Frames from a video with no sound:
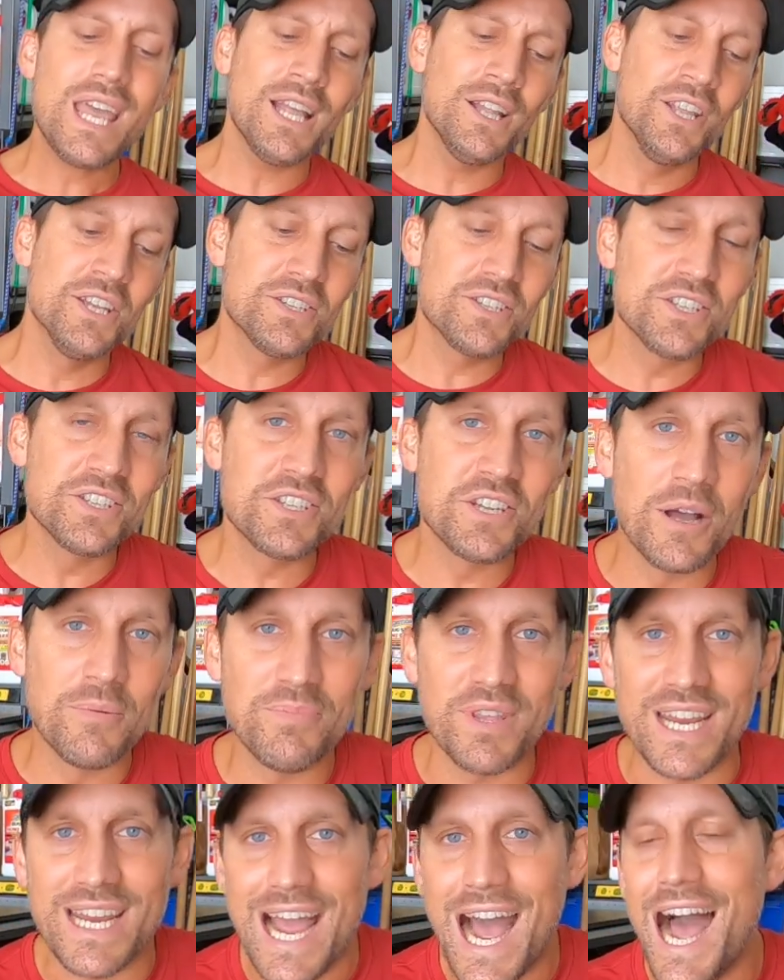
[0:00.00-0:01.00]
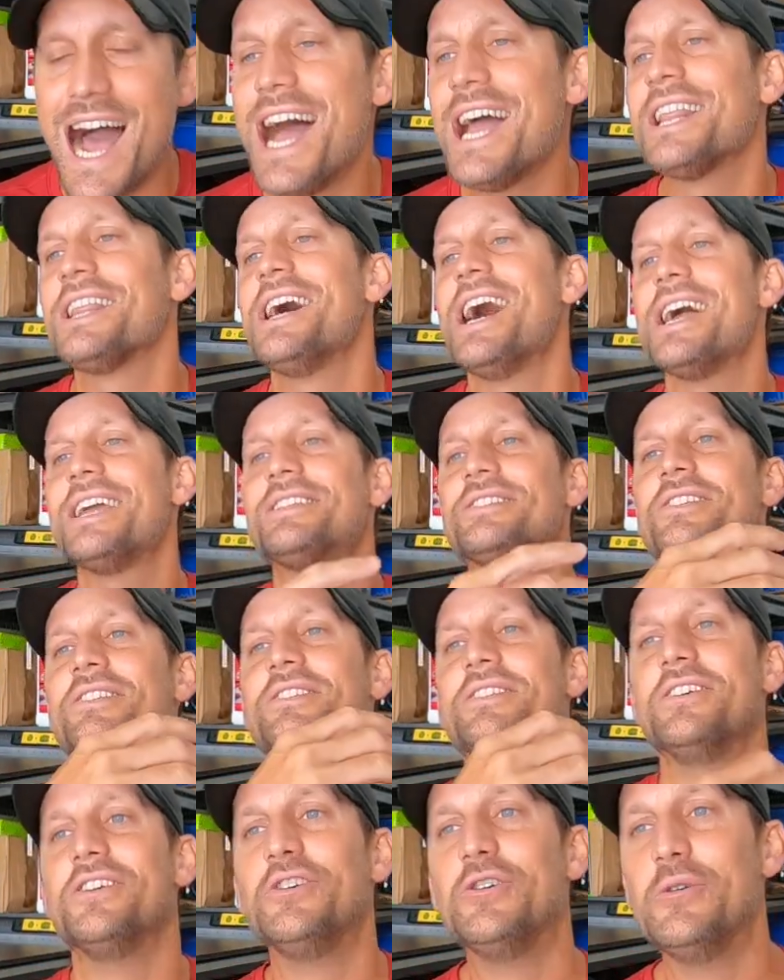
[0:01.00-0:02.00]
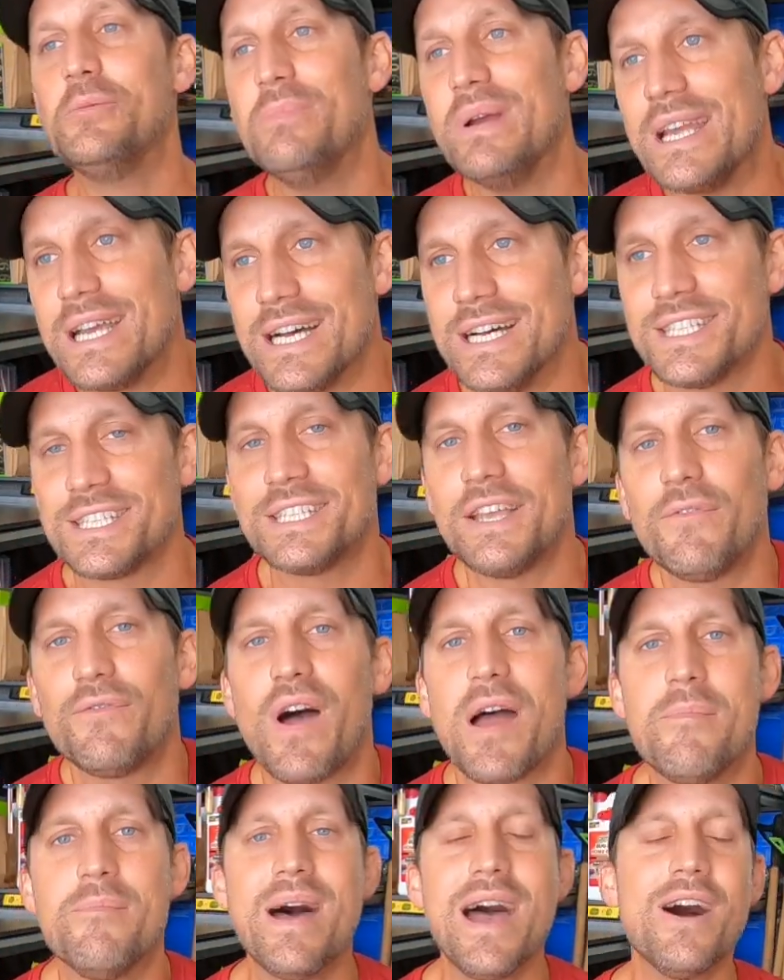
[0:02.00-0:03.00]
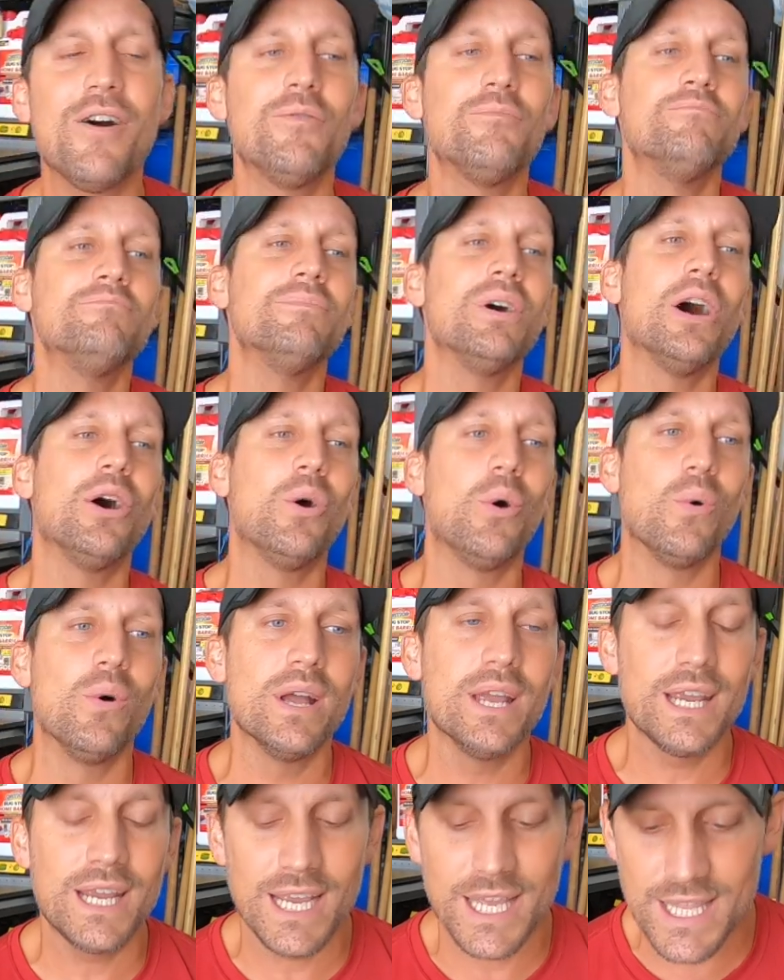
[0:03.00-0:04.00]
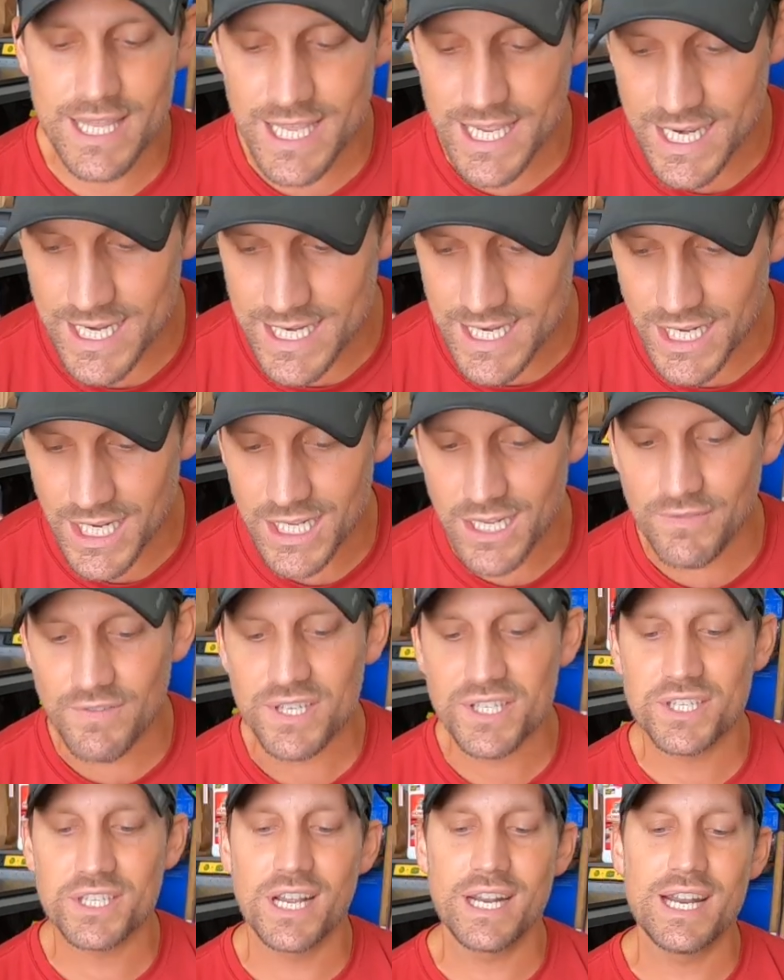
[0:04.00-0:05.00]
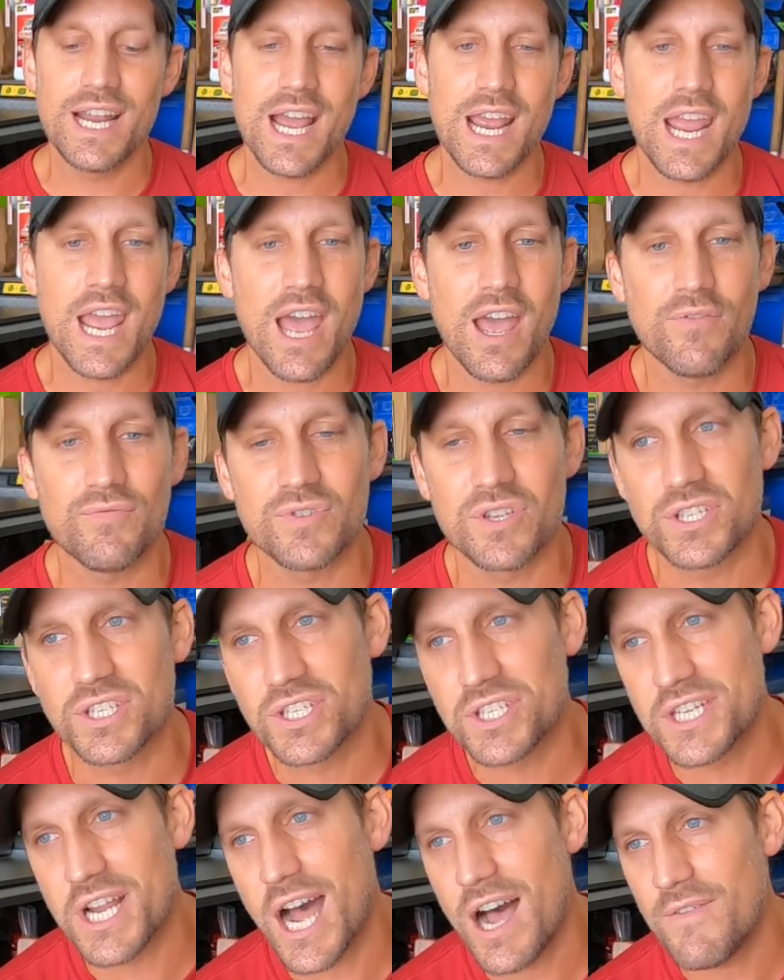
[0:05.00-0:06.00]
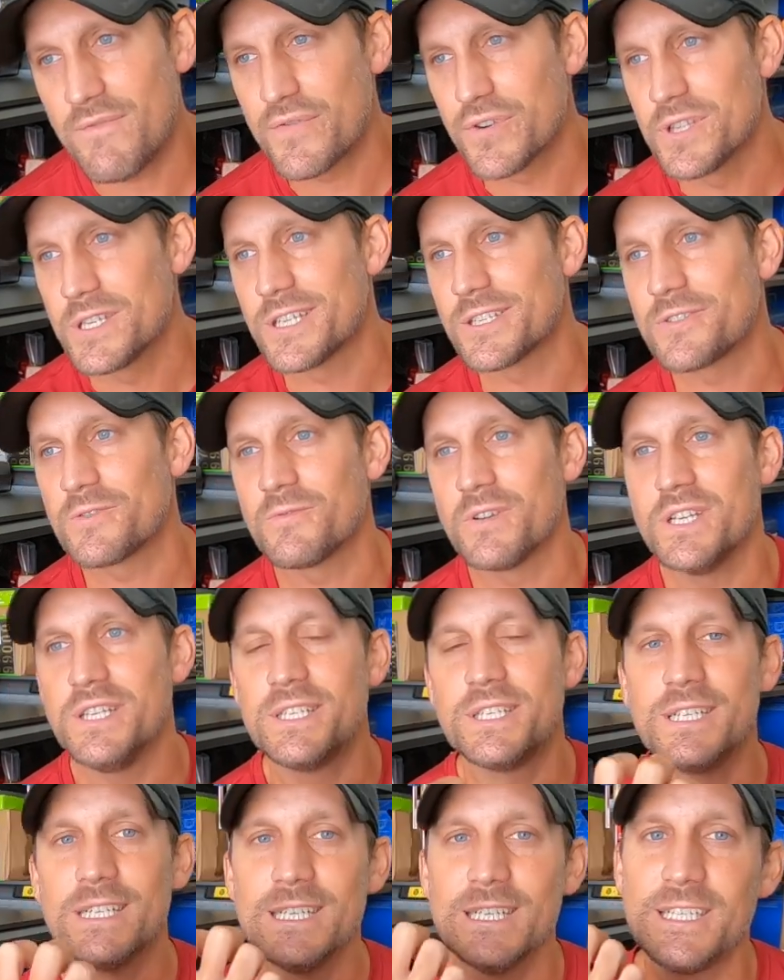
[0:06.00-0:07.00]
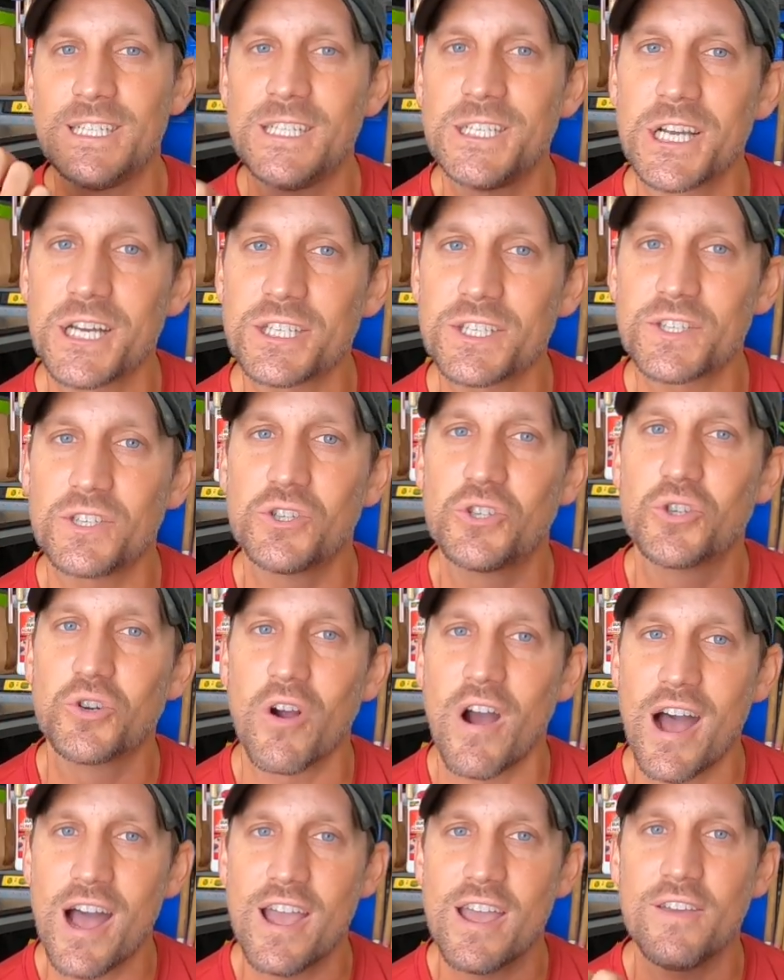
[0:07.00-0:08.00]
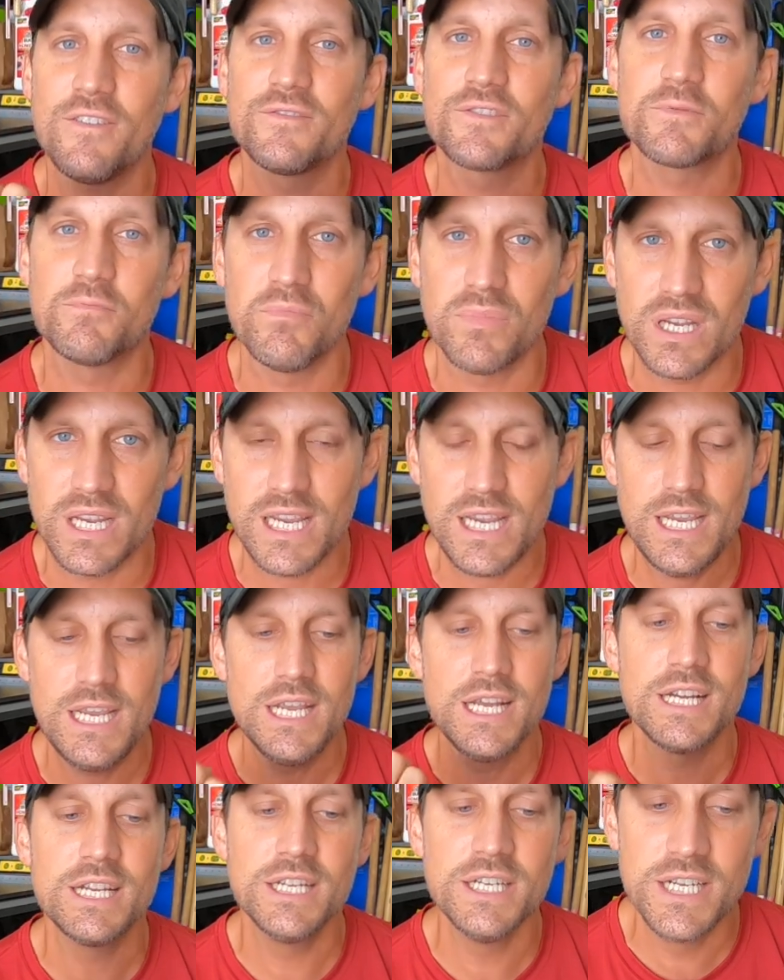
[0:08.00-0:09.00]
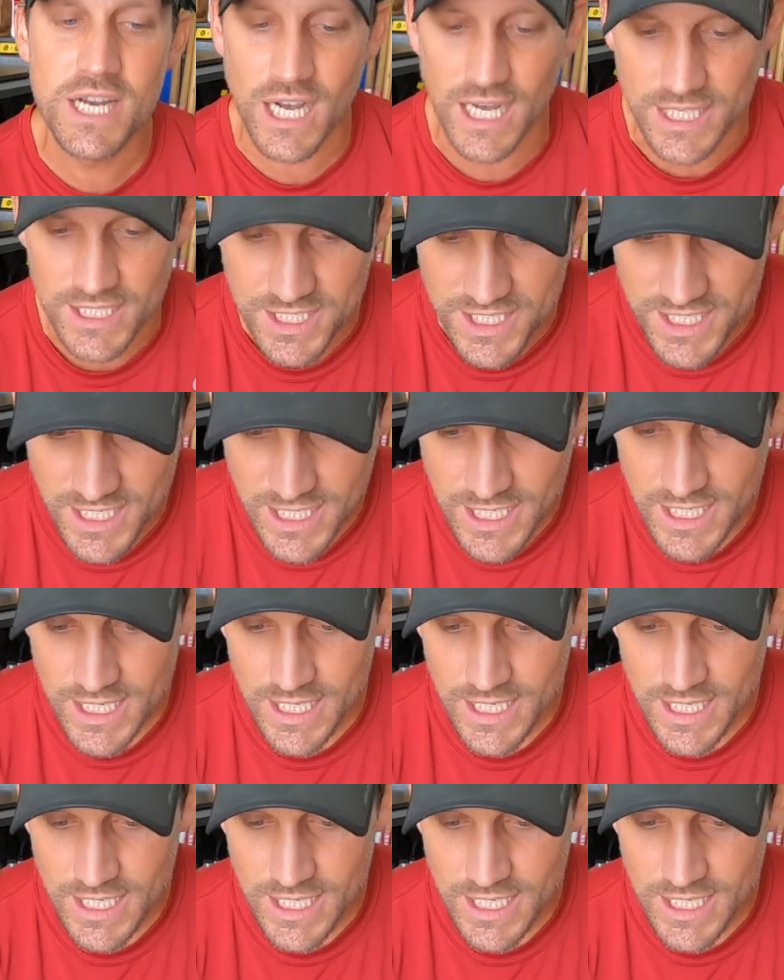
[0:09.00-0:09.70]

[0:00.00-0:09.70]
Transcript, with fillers: This is something I like to do because if I'm out mowing and then all of a sudden I have to stop for this reason, it just drives me nuts.